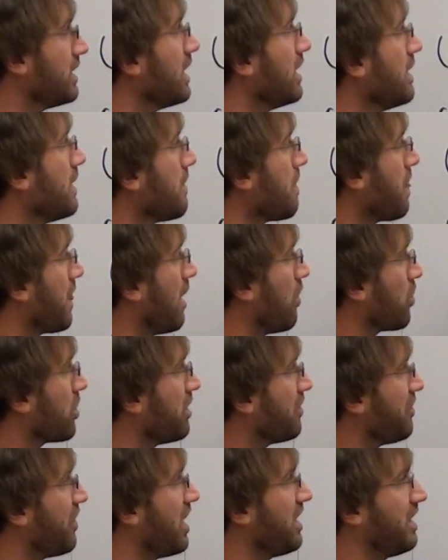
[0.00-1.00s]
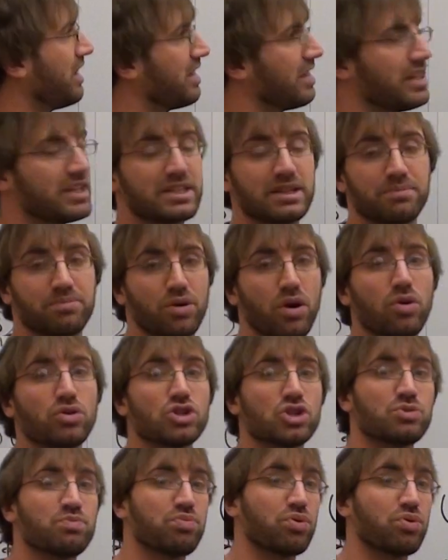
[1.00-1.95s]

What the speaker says: And we're going to find that this approach is